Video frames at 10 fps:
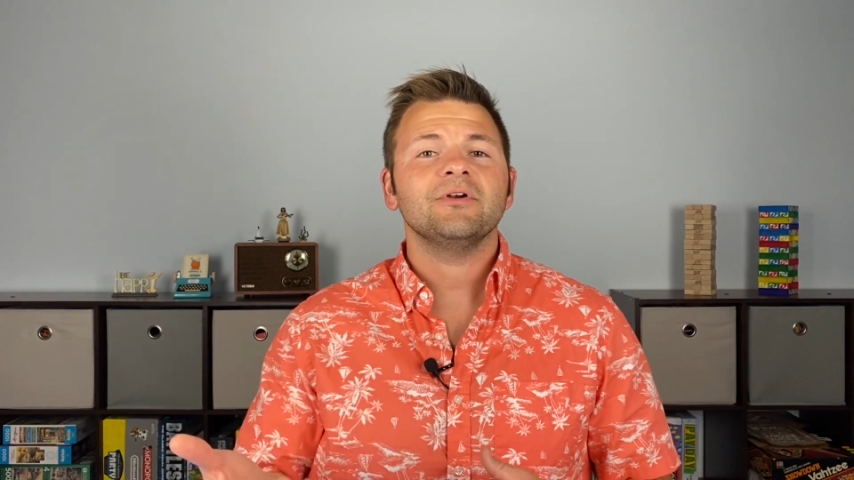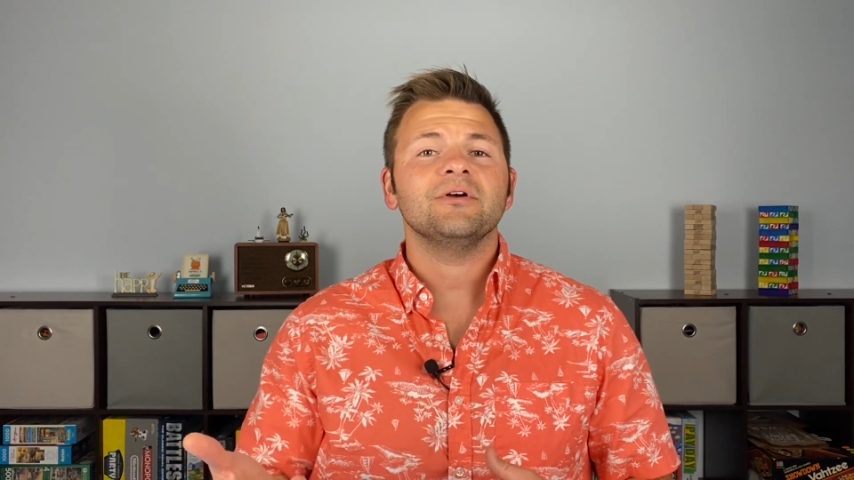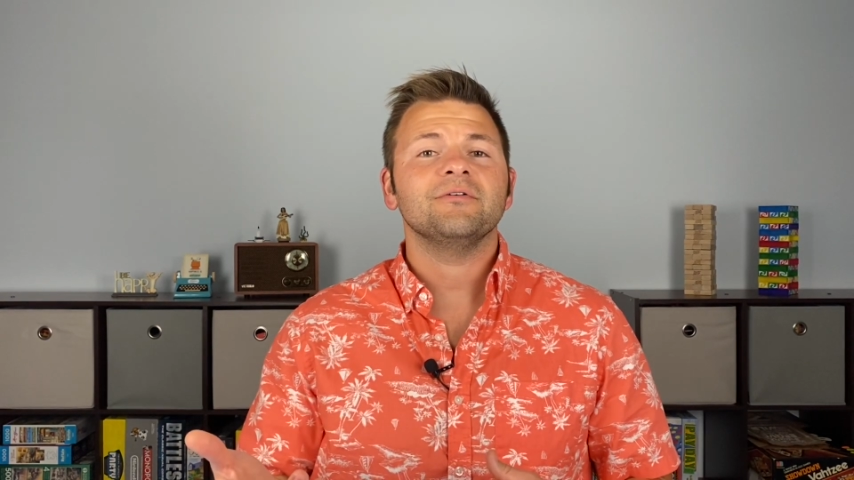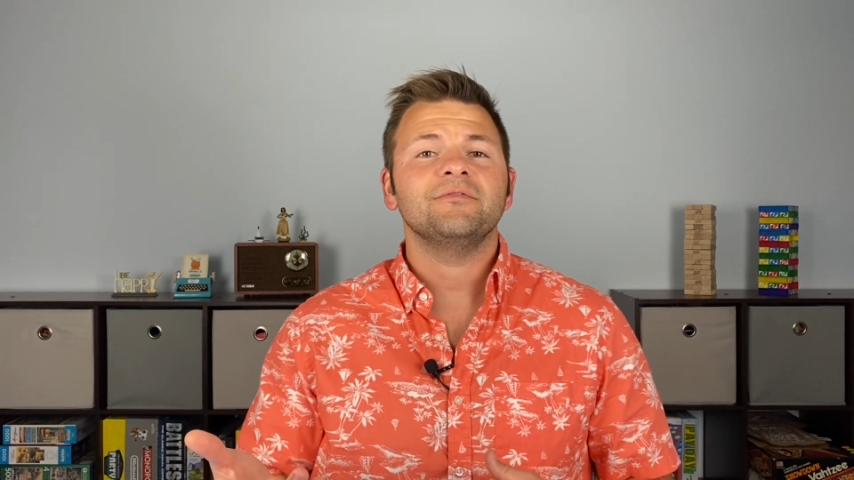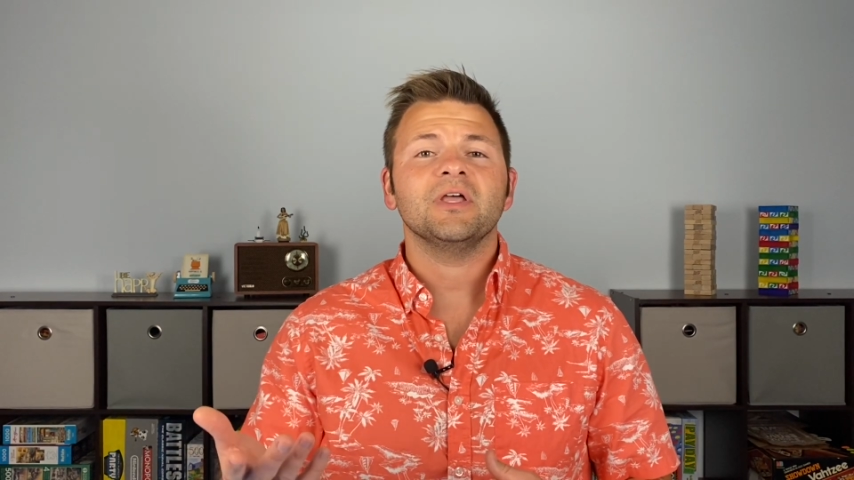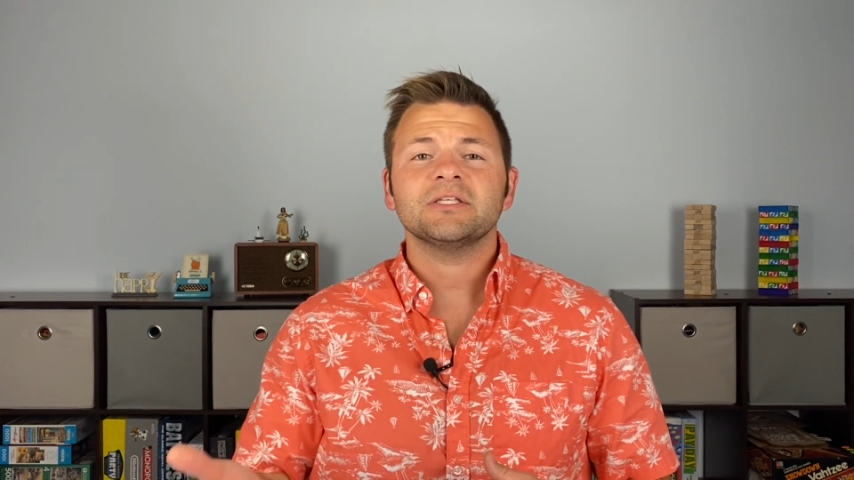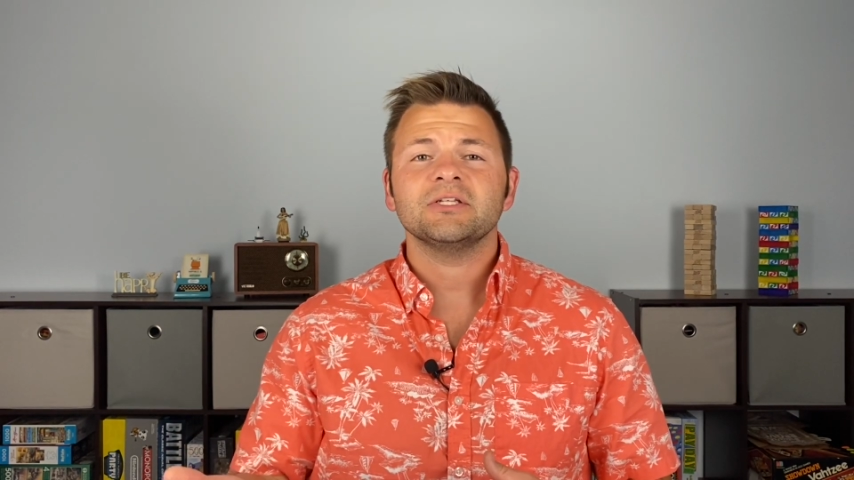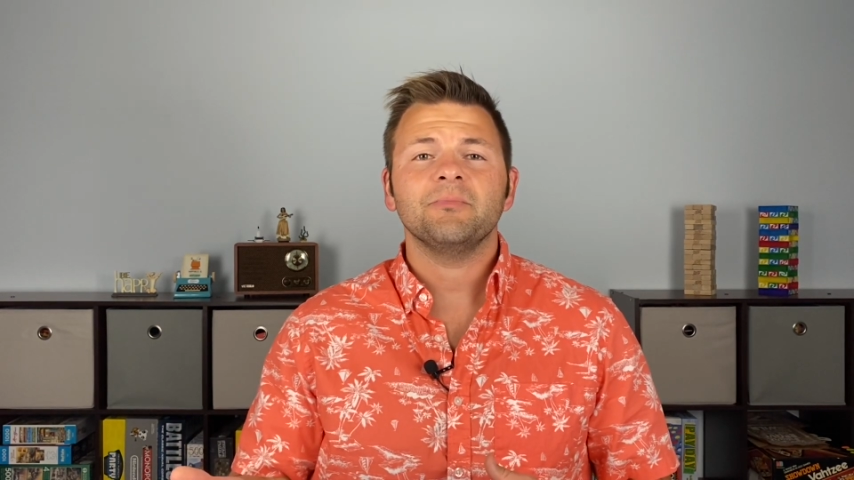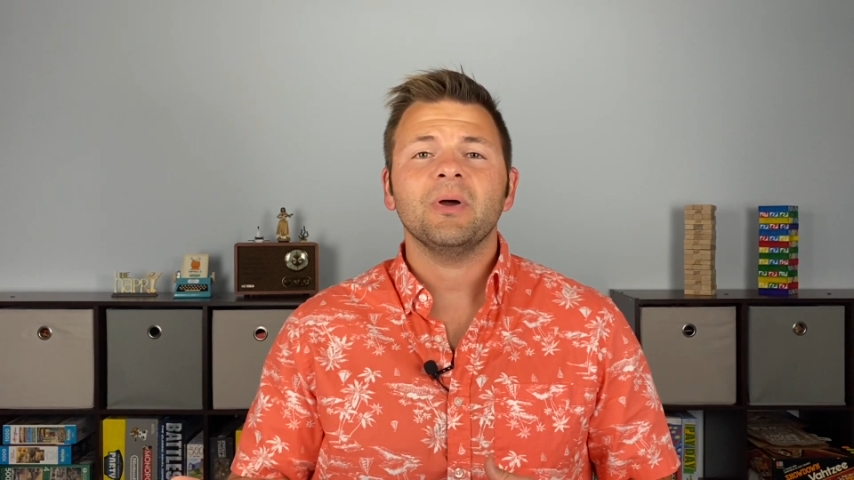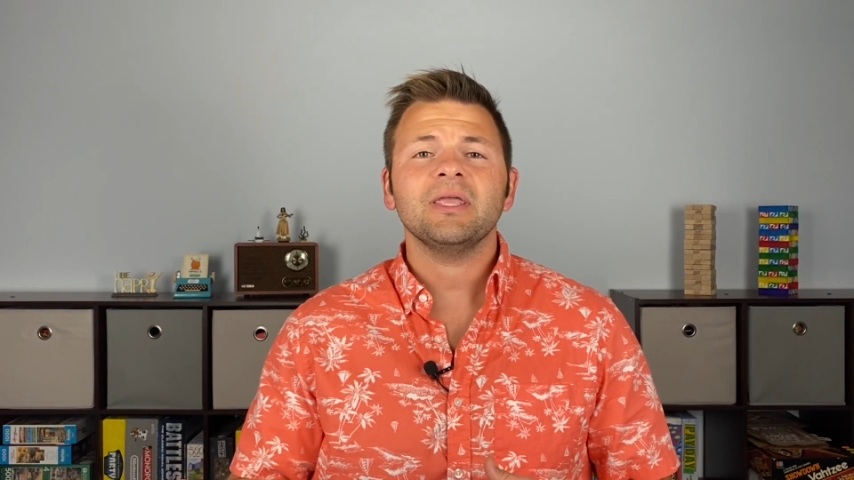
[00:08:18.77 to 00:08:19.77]
of Ducks in
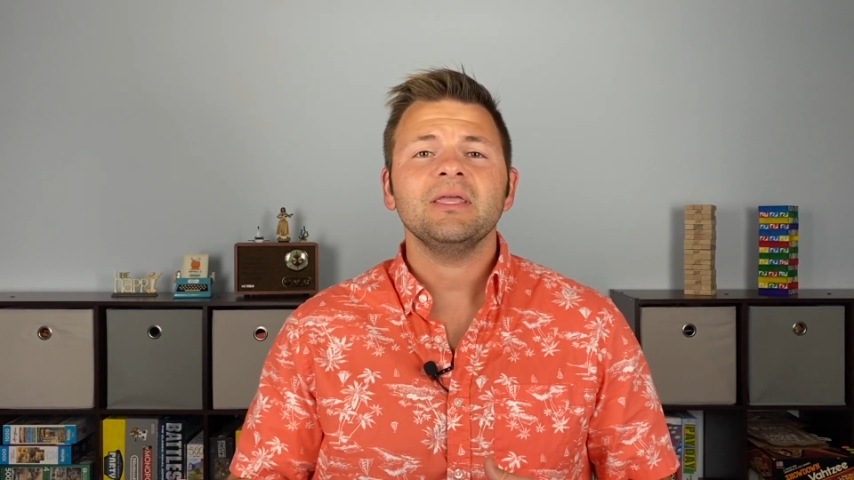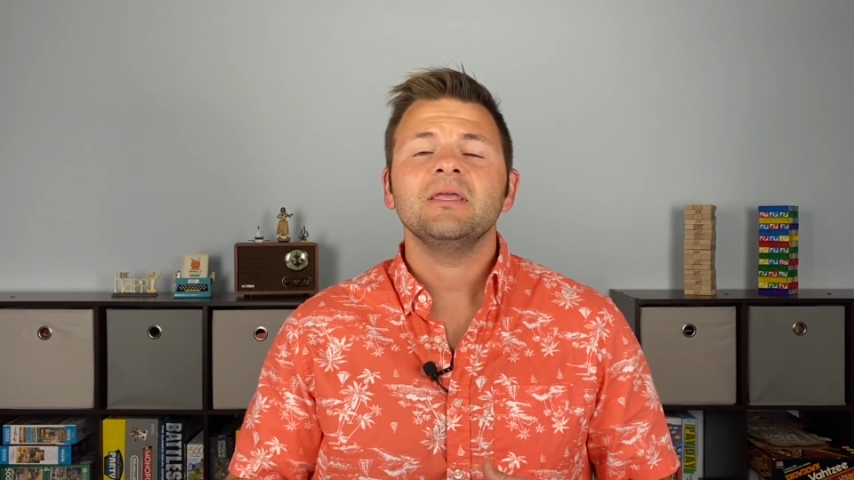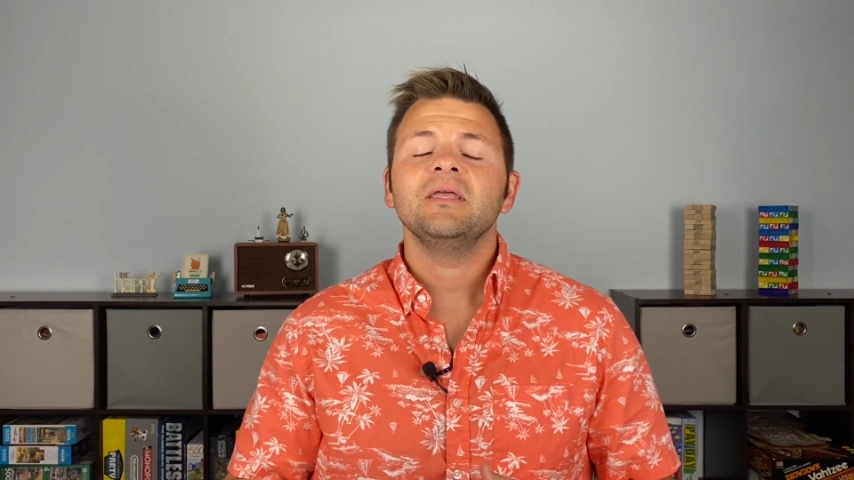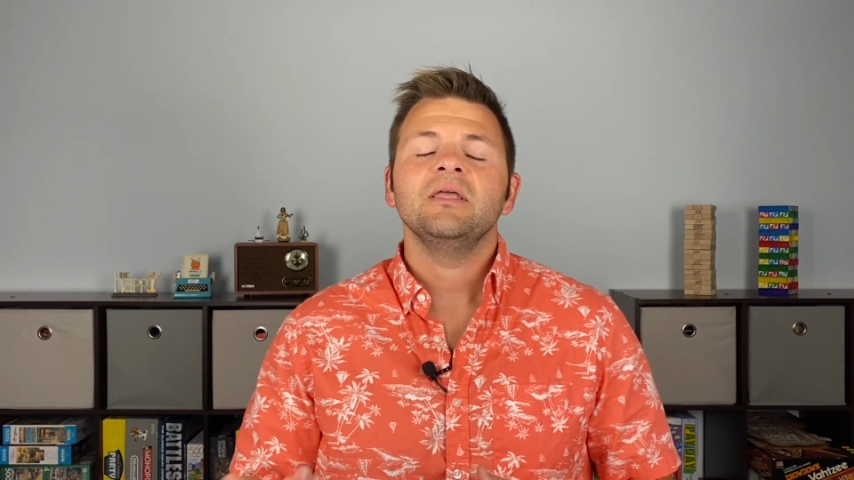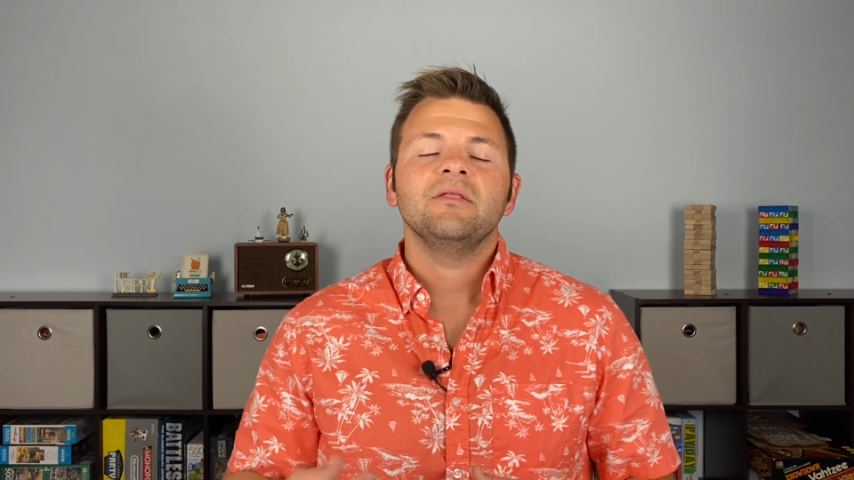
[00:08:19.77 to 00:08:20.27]
a Bucket,